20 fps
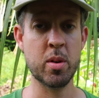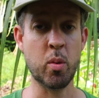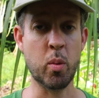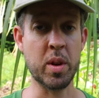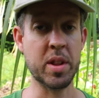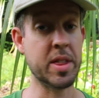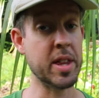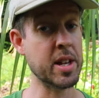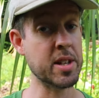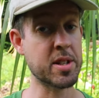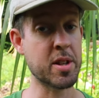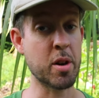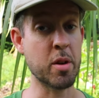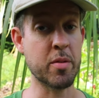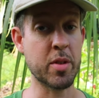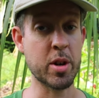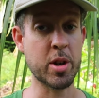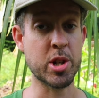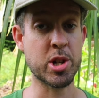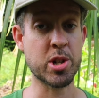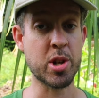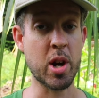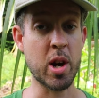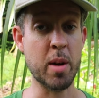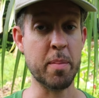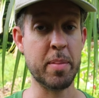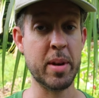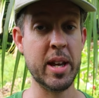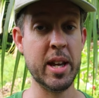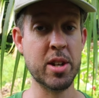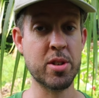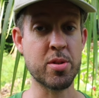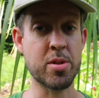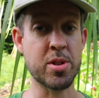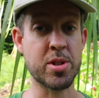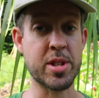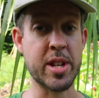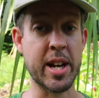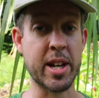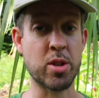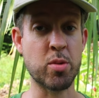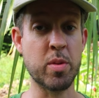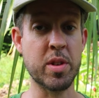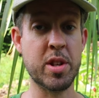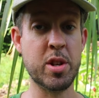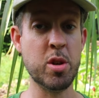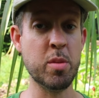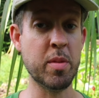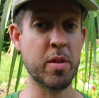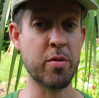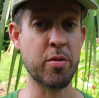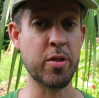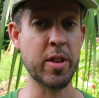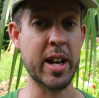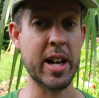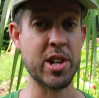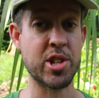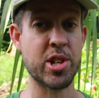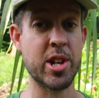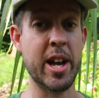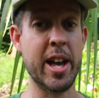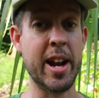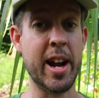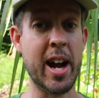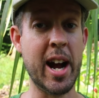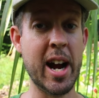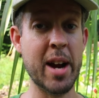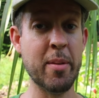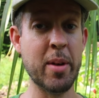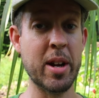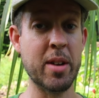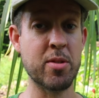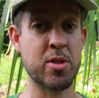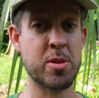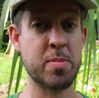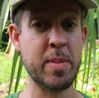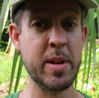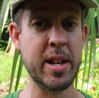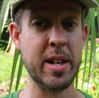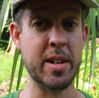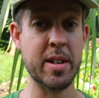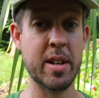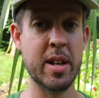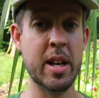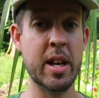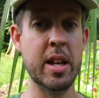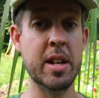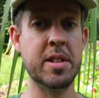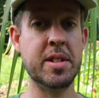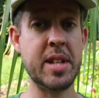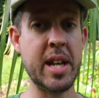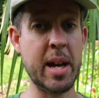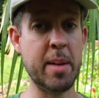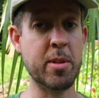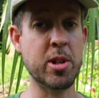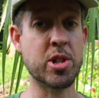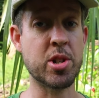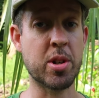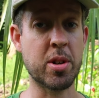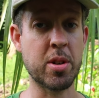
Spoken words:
When things that are very sharp intersect with human flesh at a high rate of speed, damage